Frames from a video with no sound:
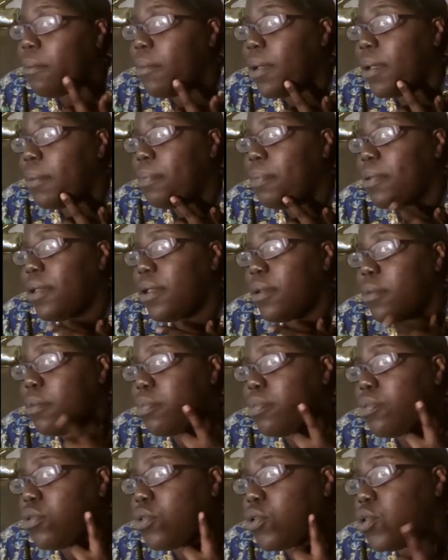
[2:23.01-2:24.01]
my
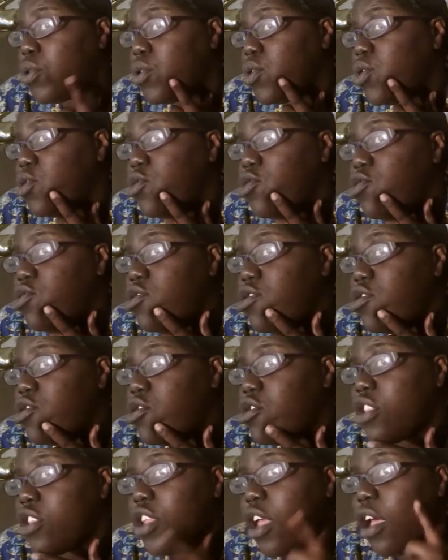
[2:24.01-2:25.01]
pimples
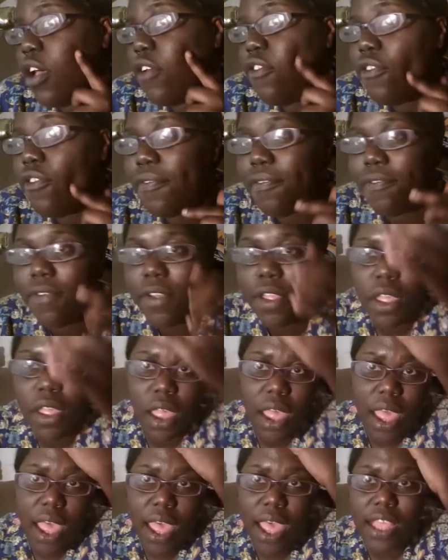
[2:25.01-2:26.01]
and stuff
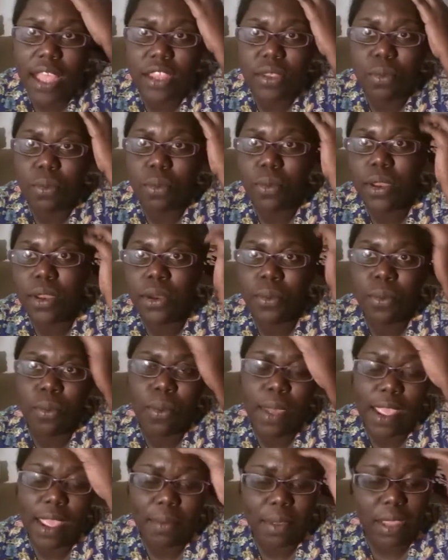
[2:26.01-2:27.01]
has went
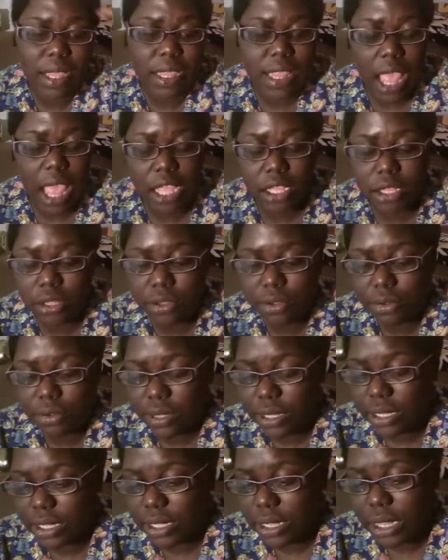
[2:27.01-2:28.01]
away because I
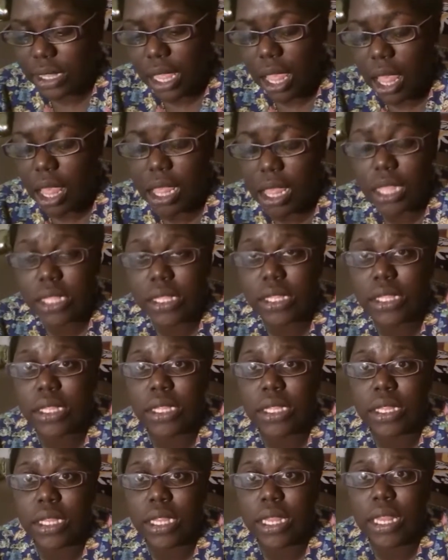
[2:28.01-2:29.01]
use this
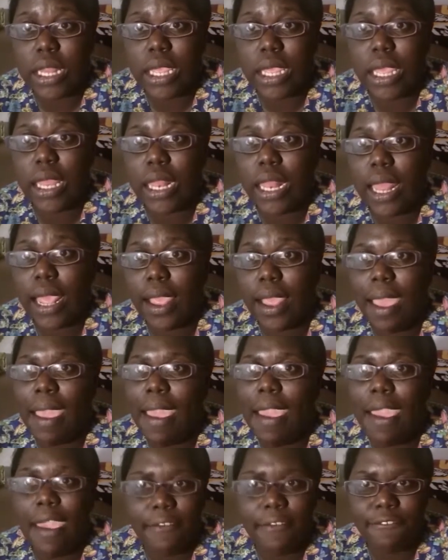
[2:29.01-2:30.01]
constantly, like
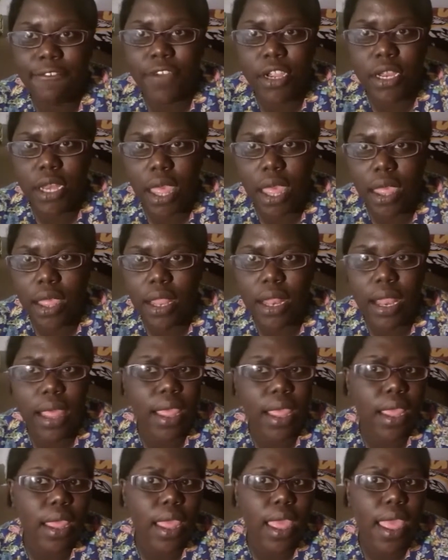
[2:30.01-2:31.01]
every day.
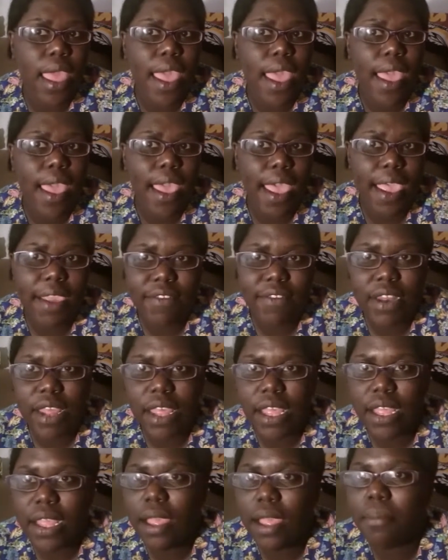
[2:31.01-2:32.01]
Like every
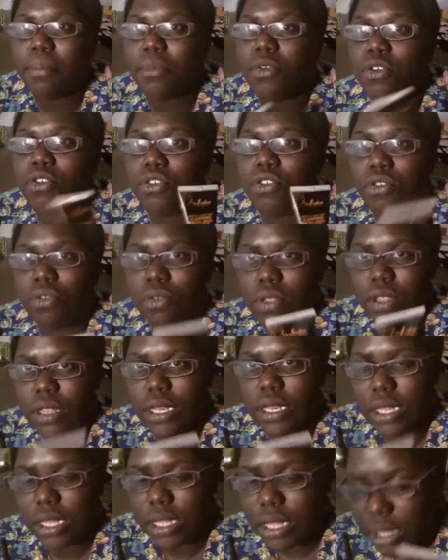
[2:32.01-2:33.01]
day I'm
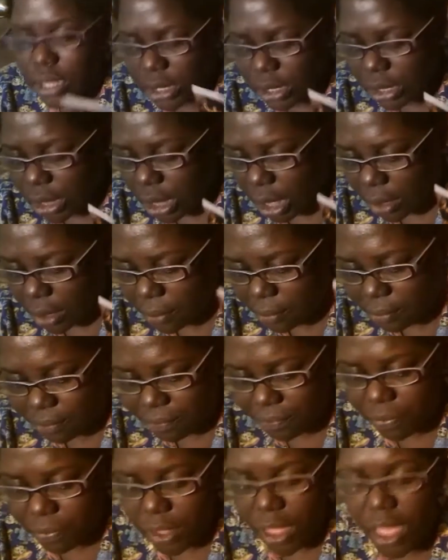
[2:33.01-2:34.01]
using this. Like
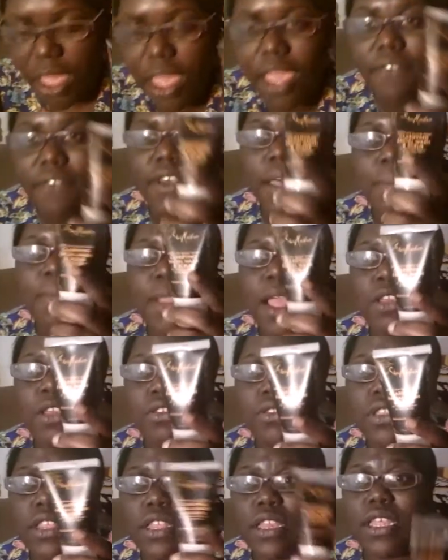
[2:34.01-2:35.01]
if I'm not
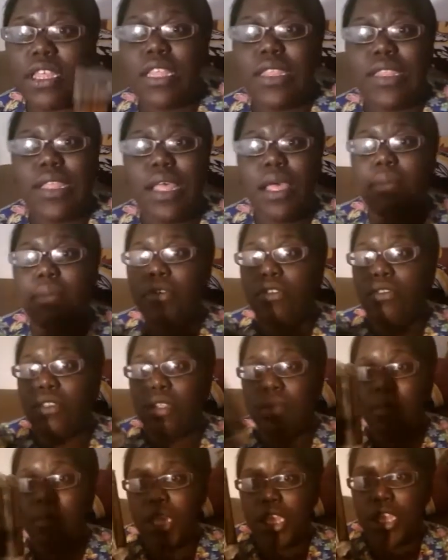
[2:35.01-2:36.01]
using this, I'm
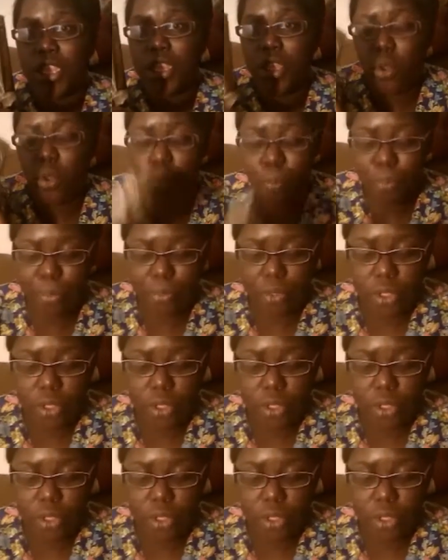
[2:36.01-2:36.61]
using my soap.